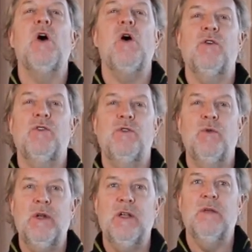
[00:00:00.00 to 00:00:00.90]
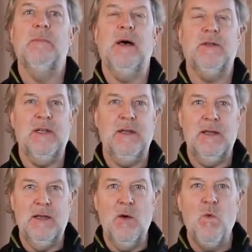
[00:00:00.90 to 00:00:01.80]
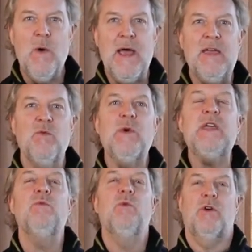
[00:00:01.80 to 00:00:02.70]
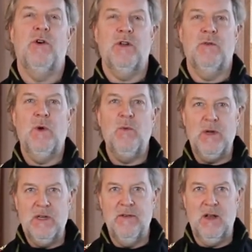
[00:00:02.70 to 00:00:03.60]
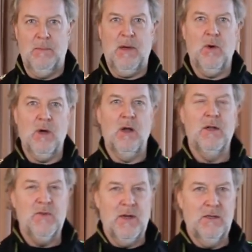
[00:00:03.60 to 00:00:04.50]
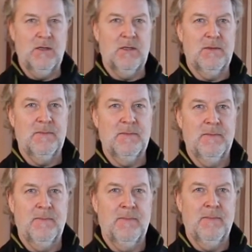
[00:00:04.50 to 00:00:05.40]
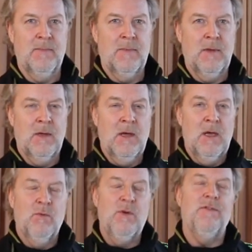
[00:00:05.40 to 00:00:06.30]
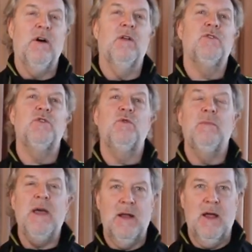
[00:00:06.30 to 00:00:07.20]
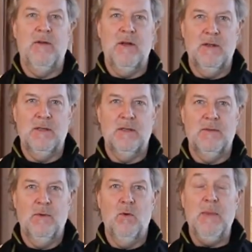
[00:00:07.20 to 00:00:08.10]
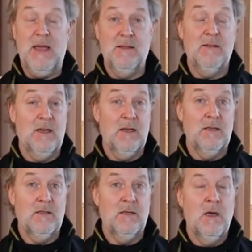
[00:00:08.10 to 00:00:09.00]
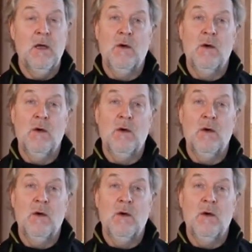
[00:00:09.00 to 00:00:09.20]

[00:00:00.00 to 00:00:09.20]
talk to you a little about the way we work when we develop our color trends. We follow two main areas, or main things.